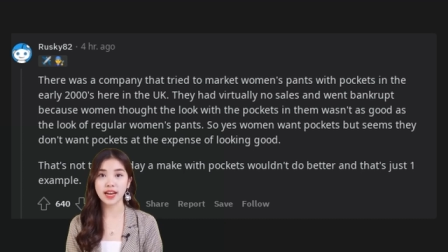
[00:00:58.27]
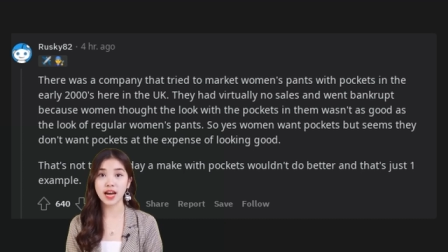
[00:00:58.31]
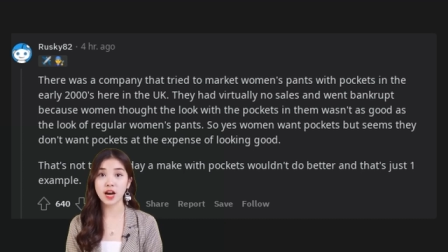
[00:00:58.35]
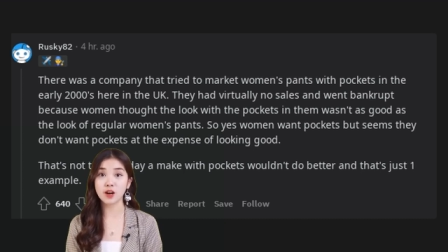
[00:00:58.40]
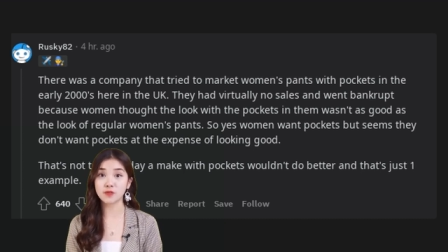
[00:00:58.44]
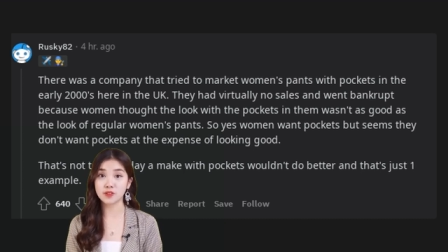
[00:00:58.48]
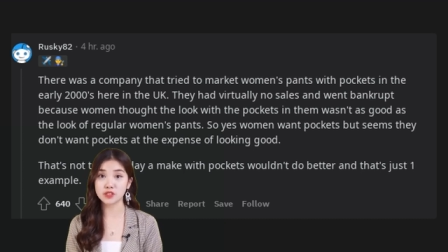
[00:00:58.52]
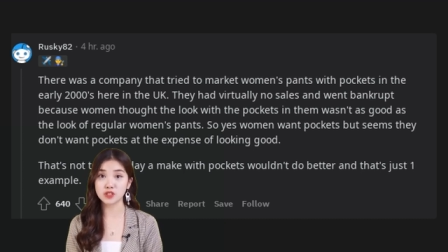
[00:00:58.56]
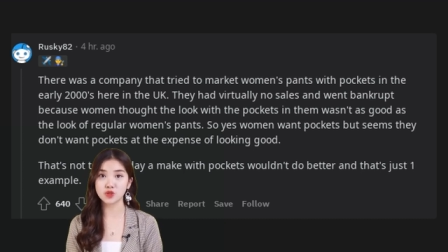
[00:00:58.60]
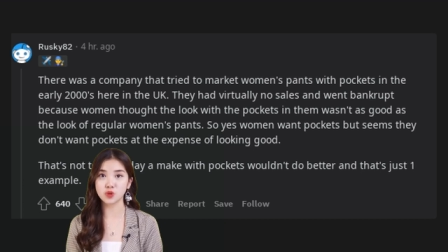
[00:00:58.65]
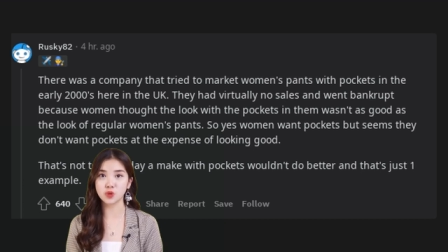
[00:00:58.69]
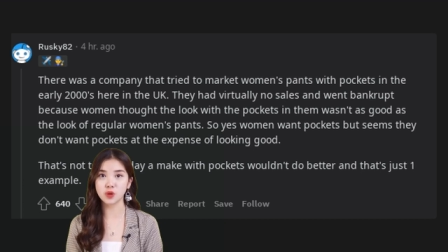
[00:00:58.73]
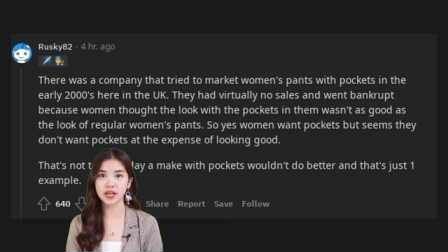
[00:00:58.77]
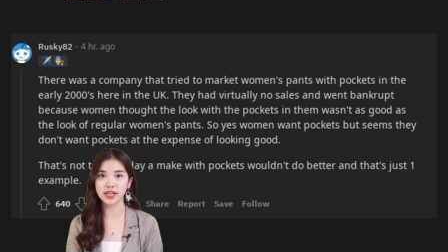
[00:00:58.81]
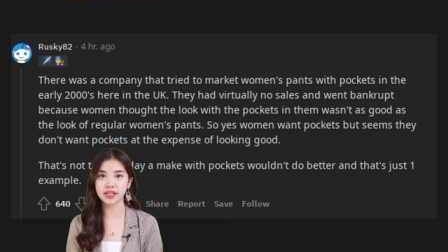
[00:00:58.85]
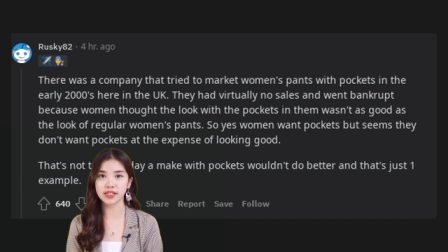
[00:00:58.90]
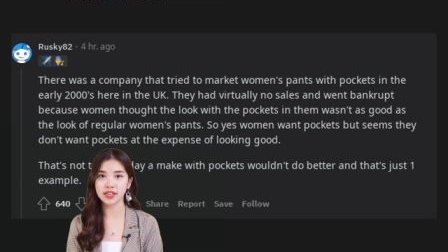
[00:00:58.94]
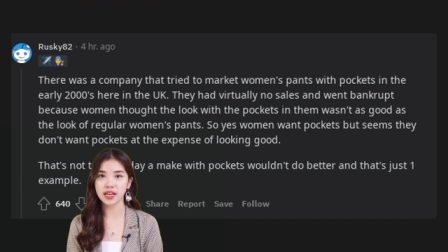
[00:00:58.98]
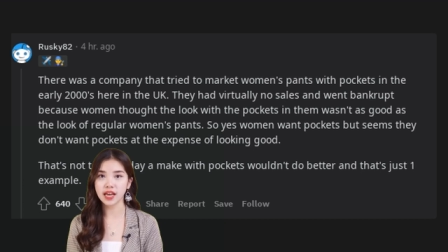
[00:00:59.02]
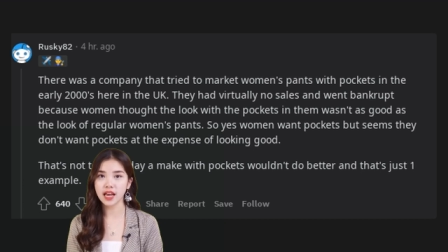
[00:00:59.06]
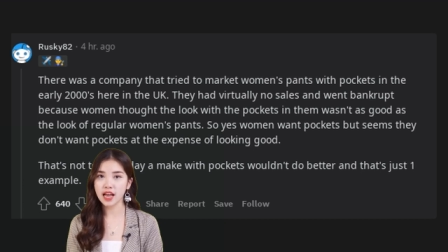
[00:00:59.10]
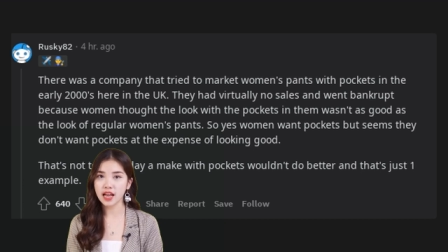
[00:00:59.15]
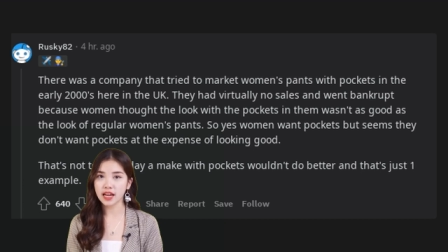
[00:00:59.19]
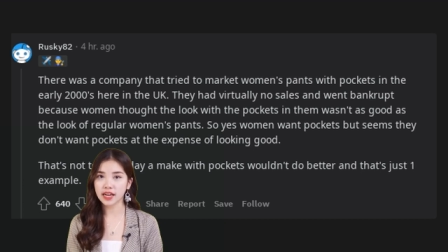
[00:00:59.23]
They had
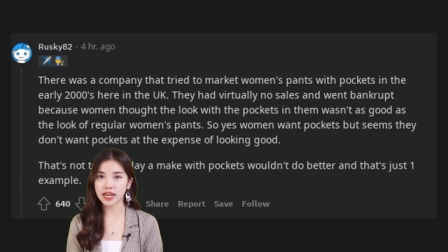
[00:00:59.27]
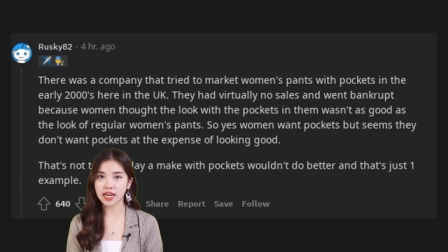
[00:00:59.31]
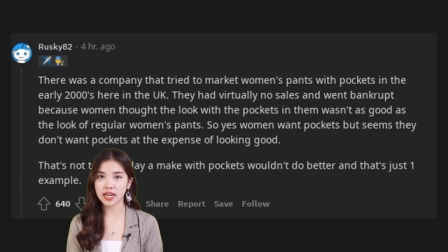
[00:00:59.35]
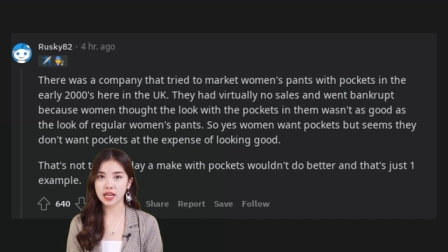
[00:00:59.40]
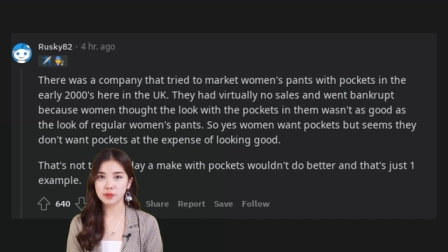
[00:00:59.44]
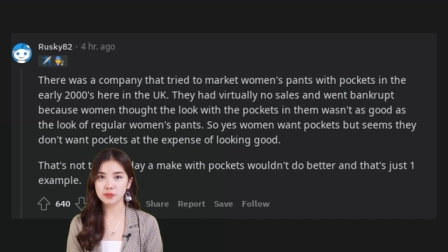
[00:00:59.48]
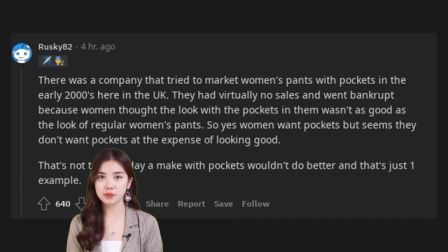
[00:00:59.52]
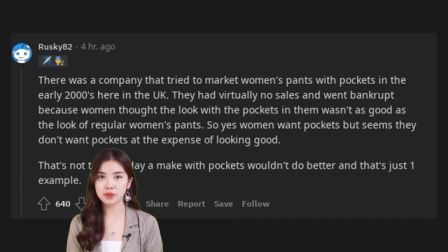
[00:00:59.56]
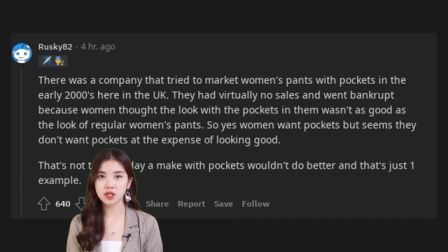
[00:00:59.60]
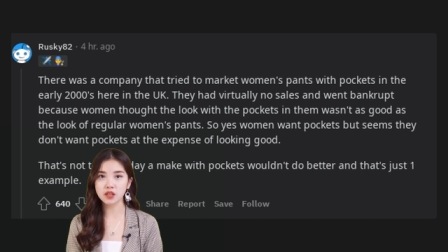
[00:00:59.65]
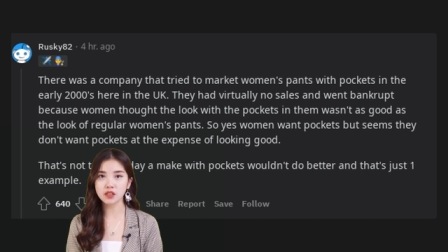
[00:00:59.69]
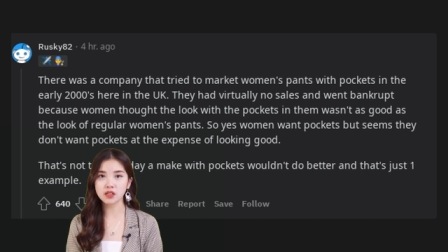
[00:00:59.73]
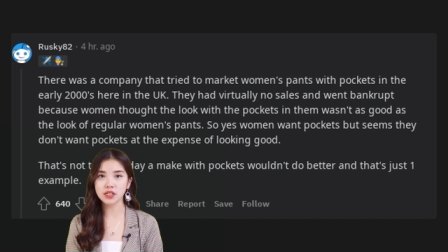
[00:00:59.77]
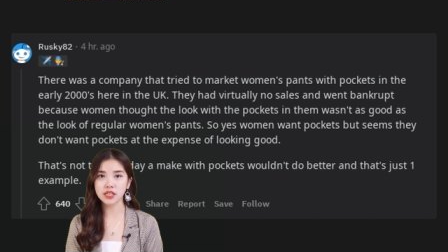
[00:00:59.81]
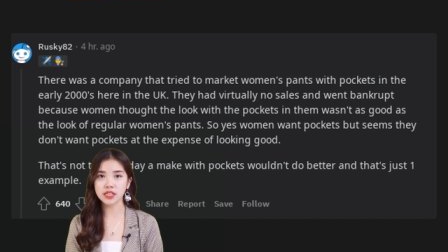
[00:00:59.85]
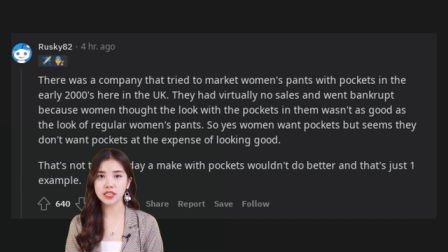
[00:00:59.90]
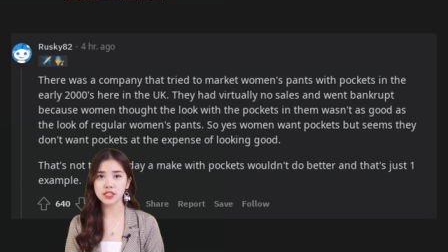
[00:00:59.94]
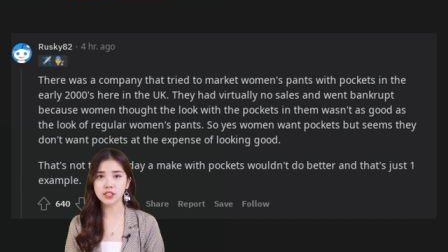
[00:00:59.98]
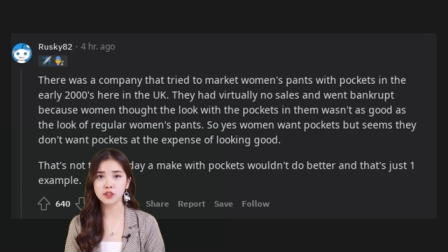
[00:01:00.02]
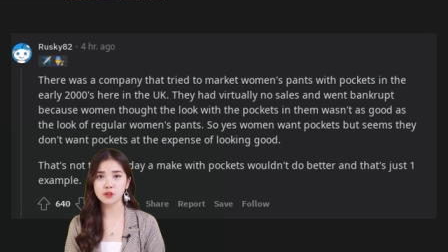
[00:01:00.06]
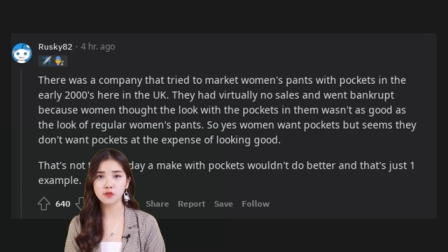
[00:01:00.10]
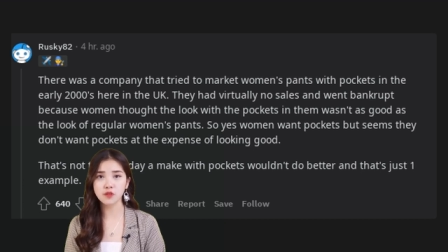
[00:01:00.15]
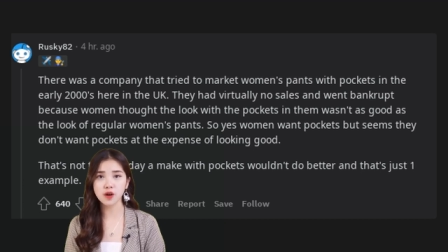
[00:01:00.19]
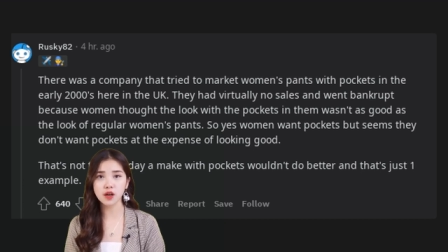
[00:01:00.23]
virtually no
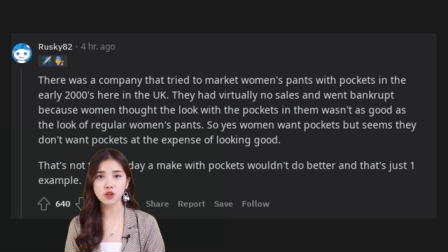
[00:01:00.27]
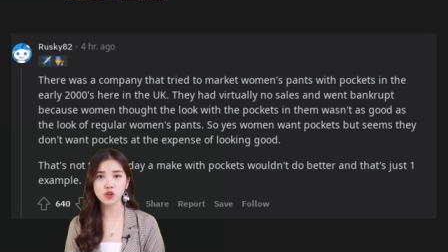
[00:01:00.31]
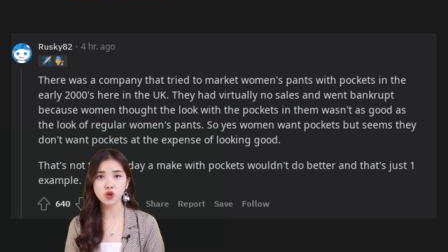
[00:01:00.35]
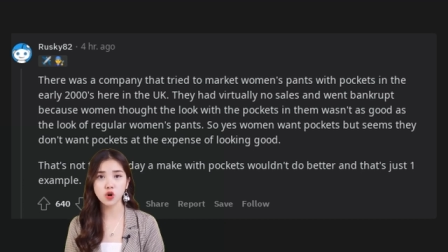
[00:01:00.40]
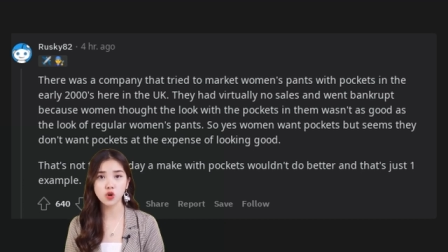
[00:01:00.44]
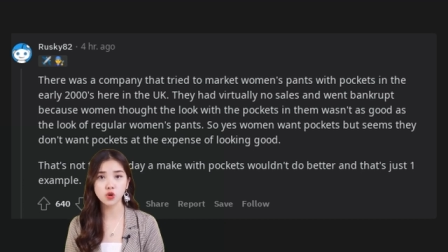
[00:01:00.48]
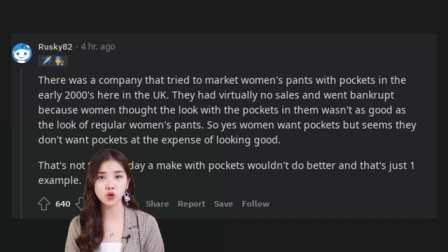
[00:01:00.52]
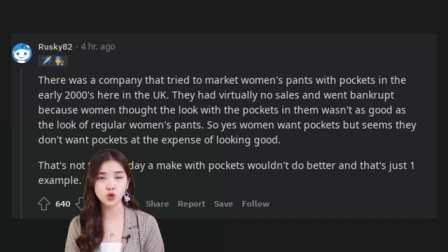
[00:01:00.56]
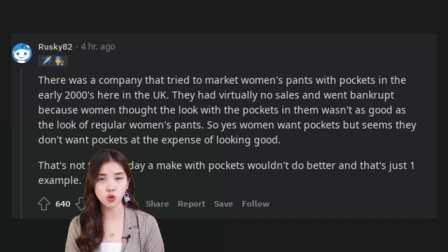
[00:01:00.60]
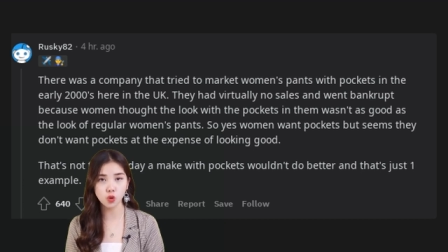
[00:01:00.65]
sales and went